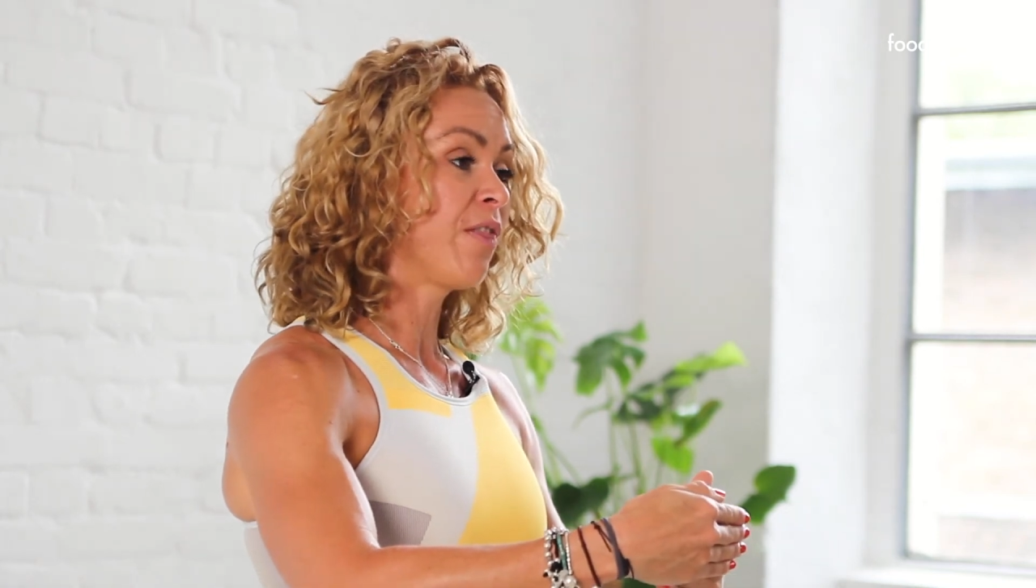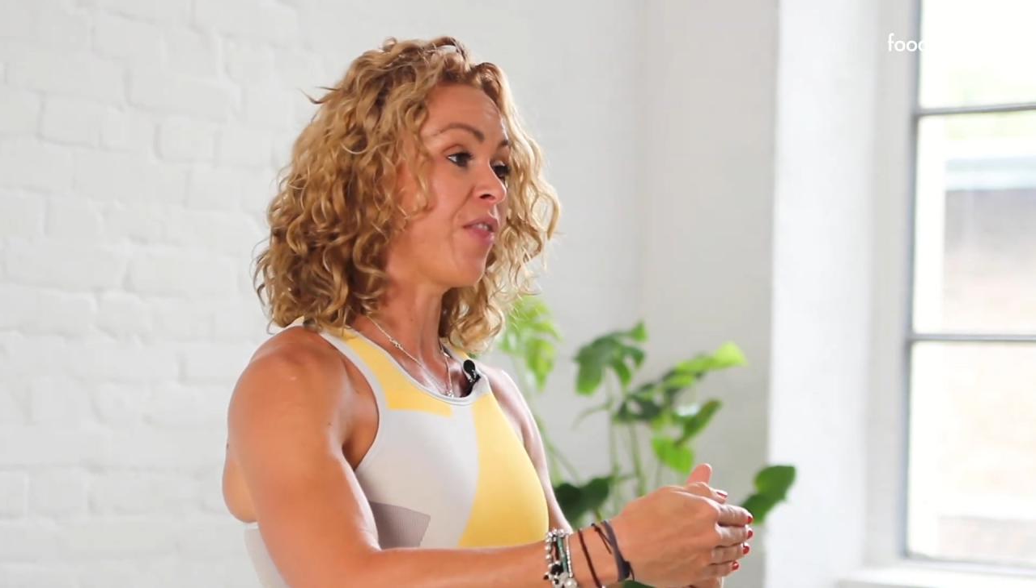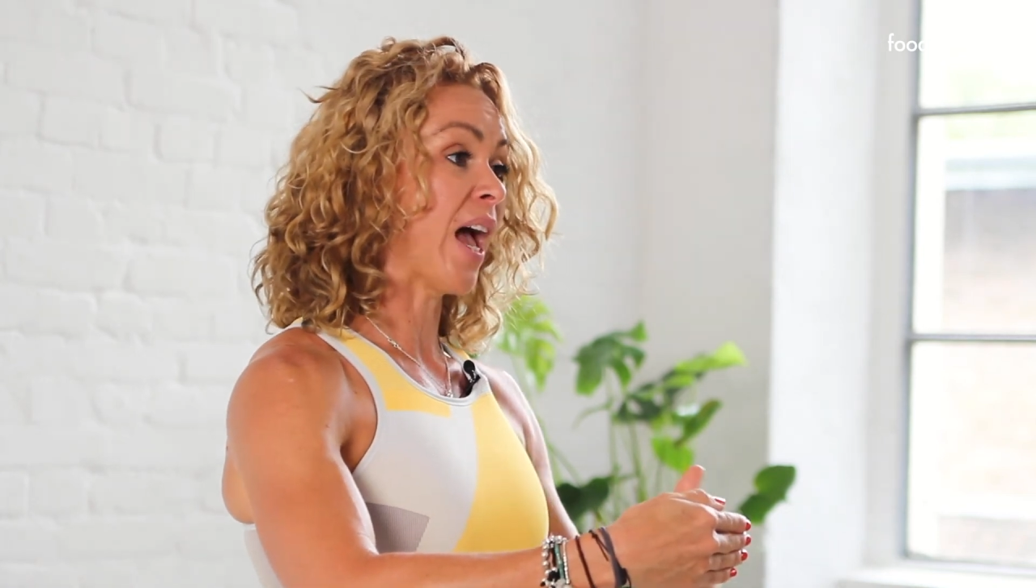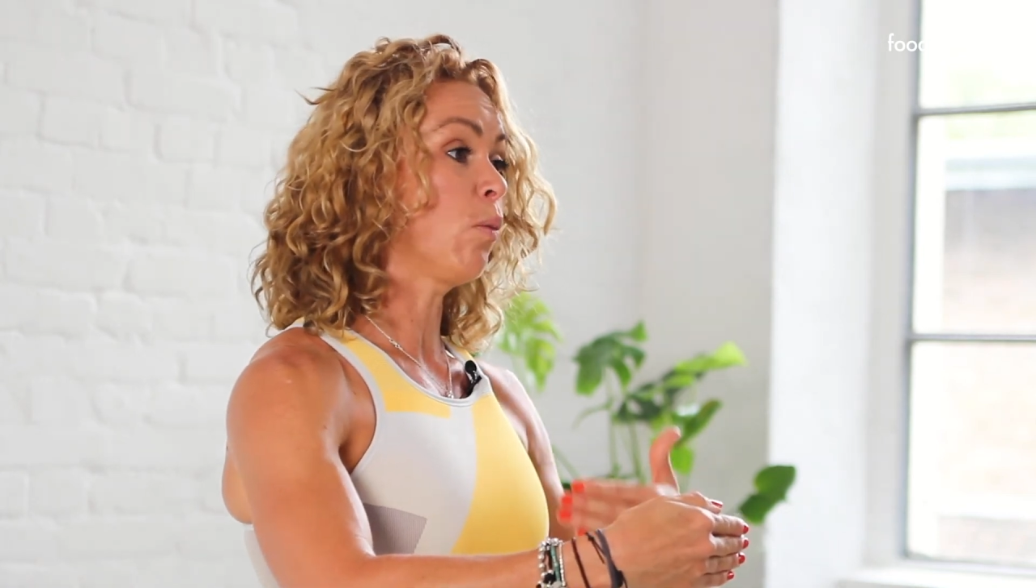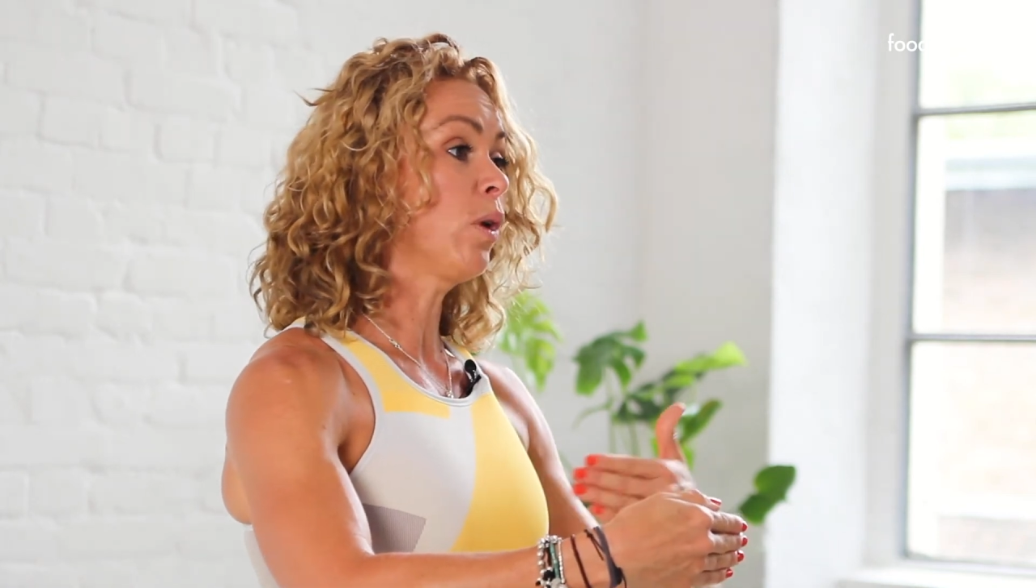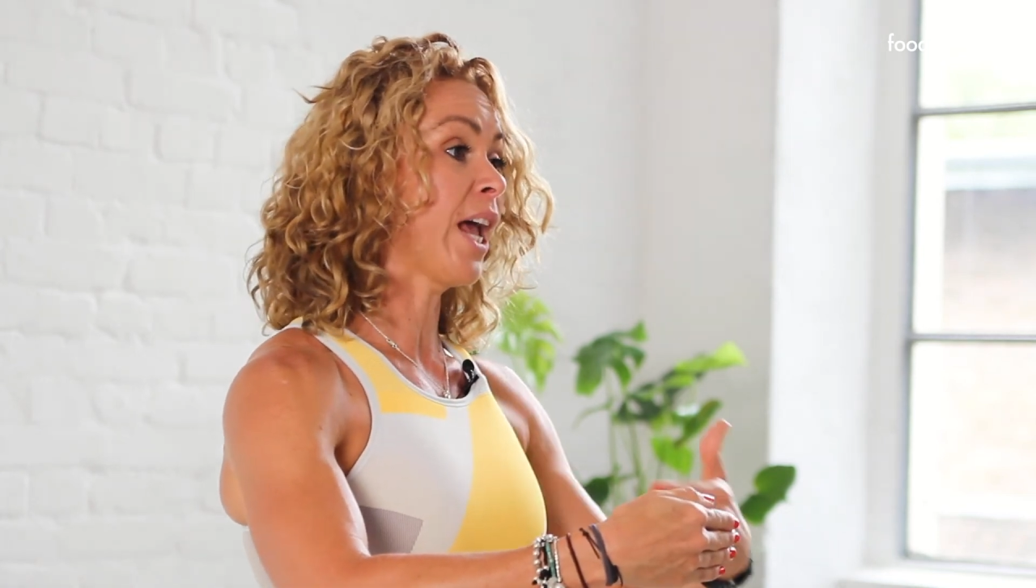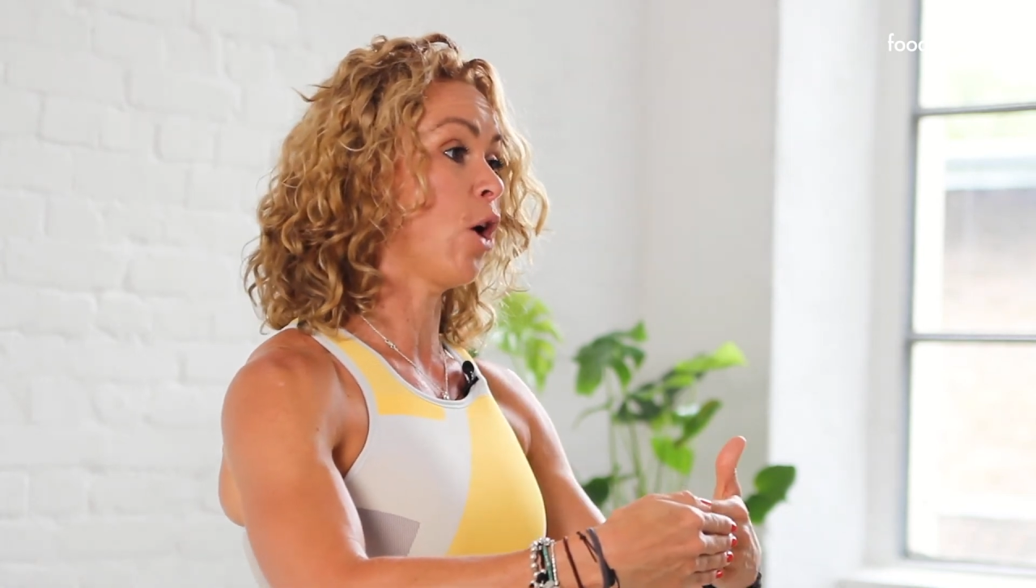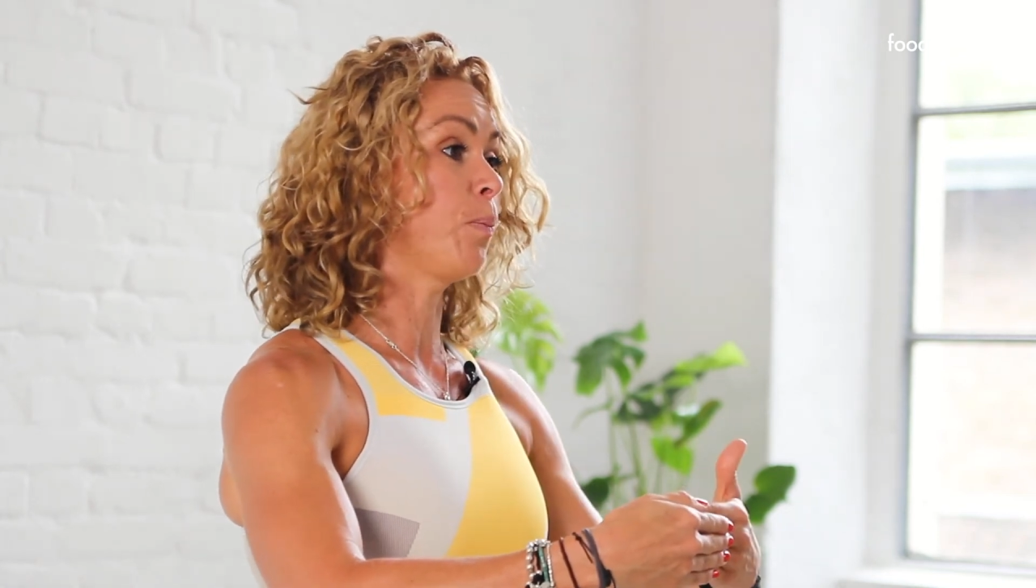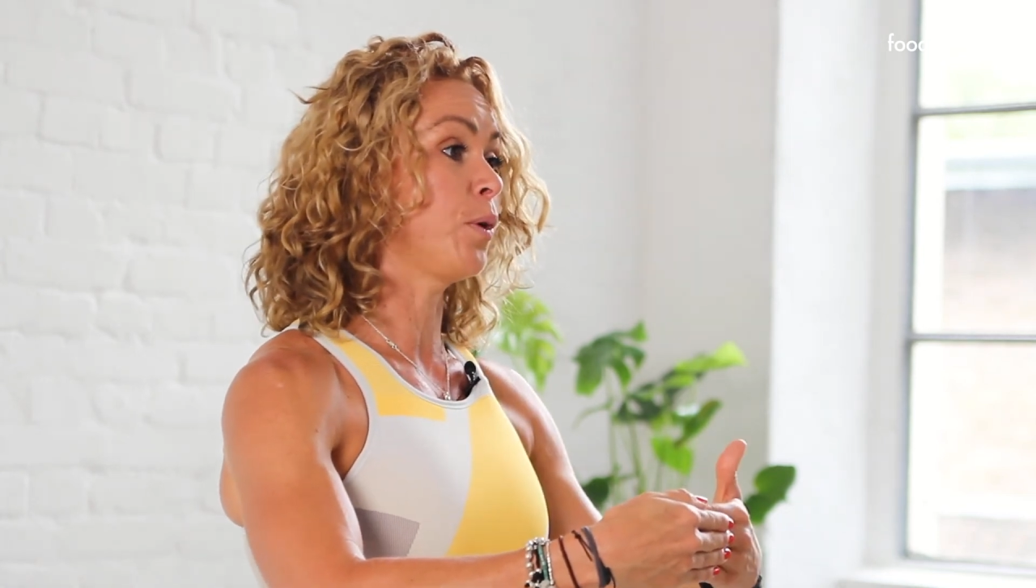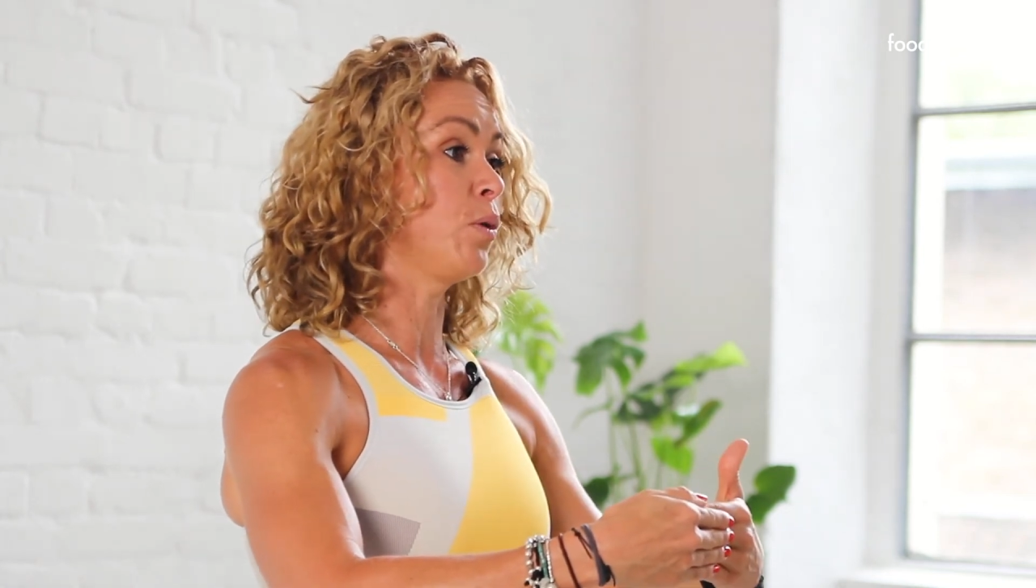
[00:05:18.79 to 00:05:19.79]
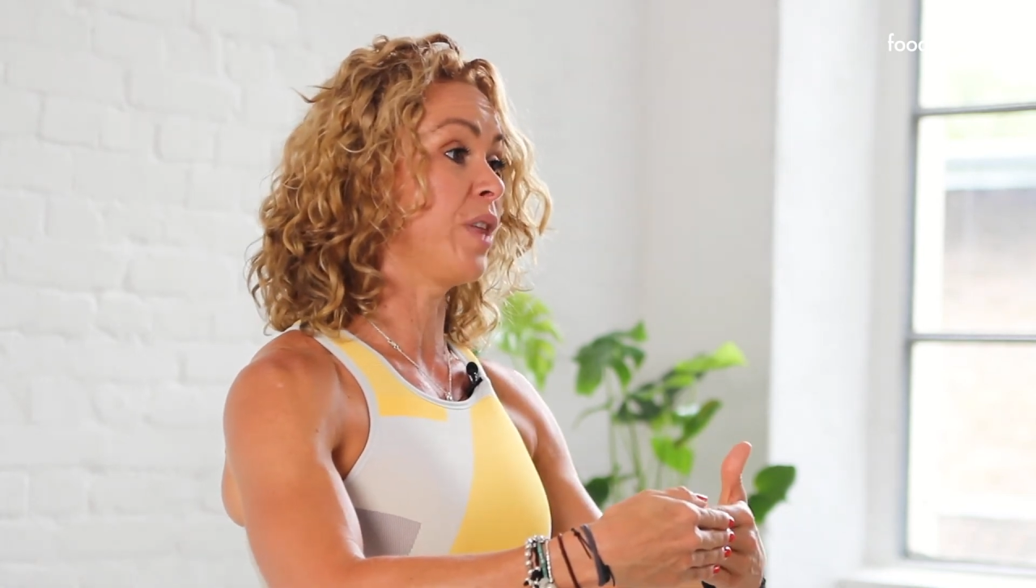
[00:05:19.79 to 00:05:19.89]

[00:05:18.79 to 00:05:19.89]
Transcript: that will help you